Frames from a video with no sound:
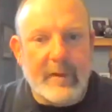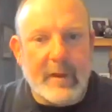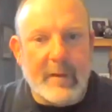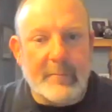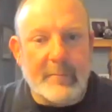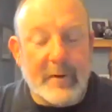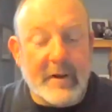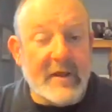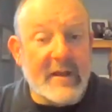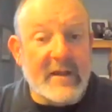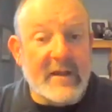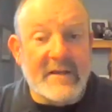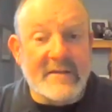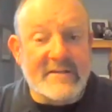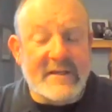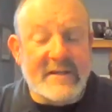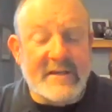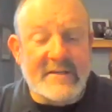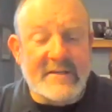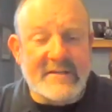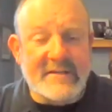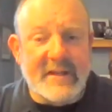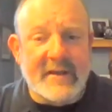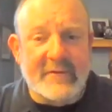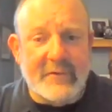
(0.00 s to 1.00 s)
Yeah, but it isn't
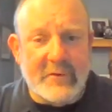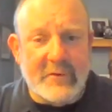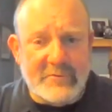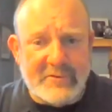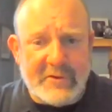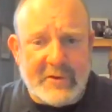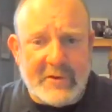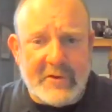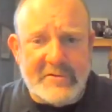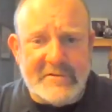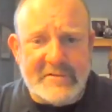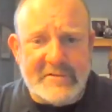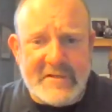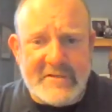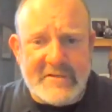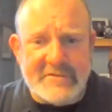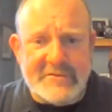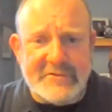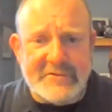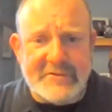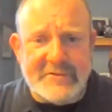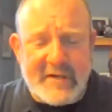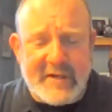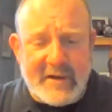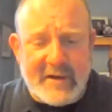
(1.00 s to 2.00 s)
easy, and those
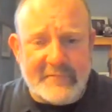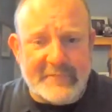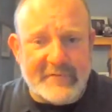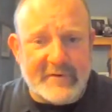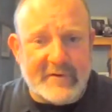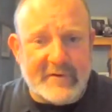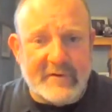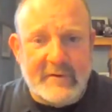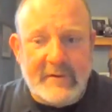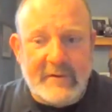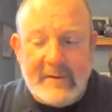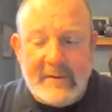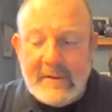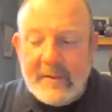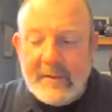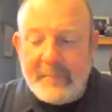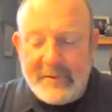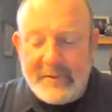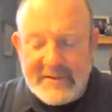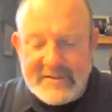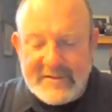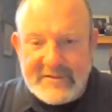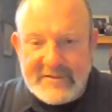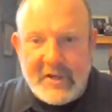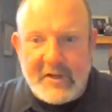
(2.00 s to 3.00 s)
negotiations are tough.
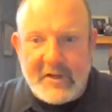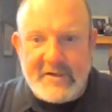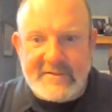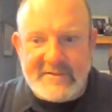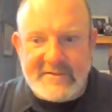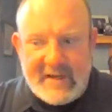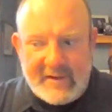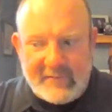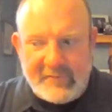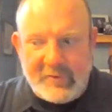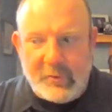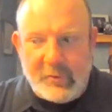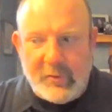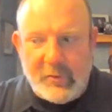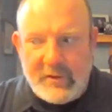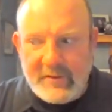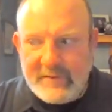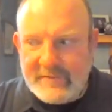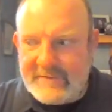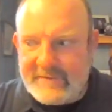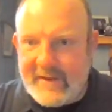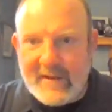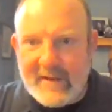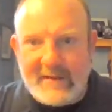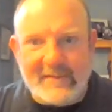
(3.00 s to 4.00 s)
But as long as
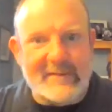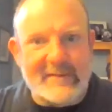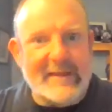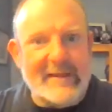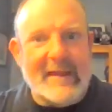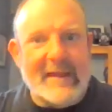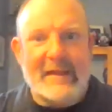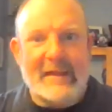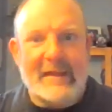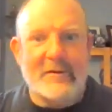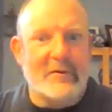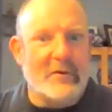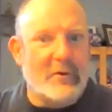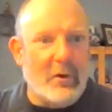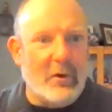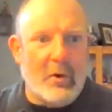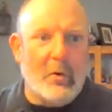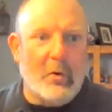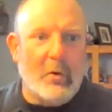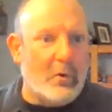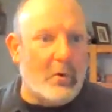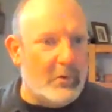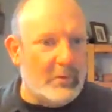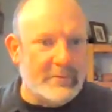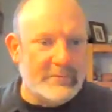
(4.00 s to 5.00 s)
everyone's got the end
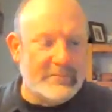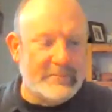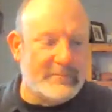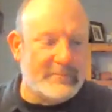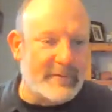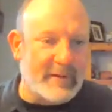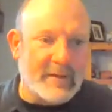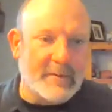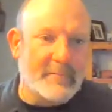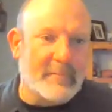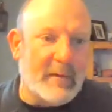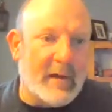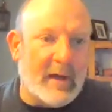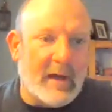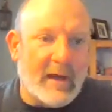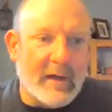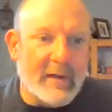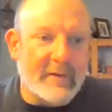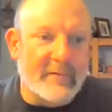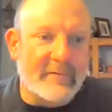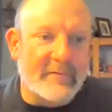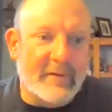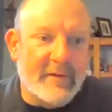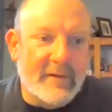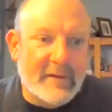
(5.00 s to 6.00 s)
goal in
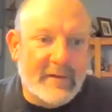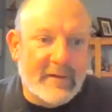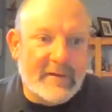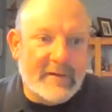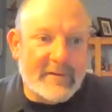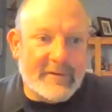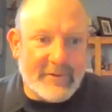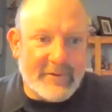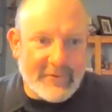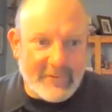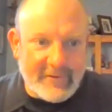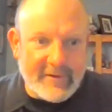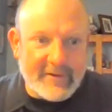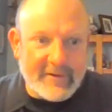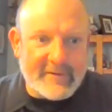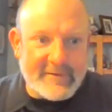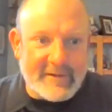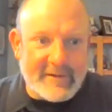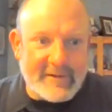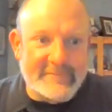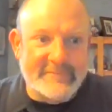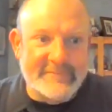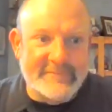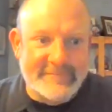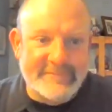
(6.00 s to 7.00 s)
mind, you can get
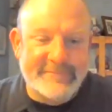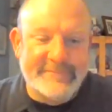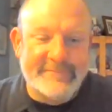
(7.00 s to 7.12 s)
there.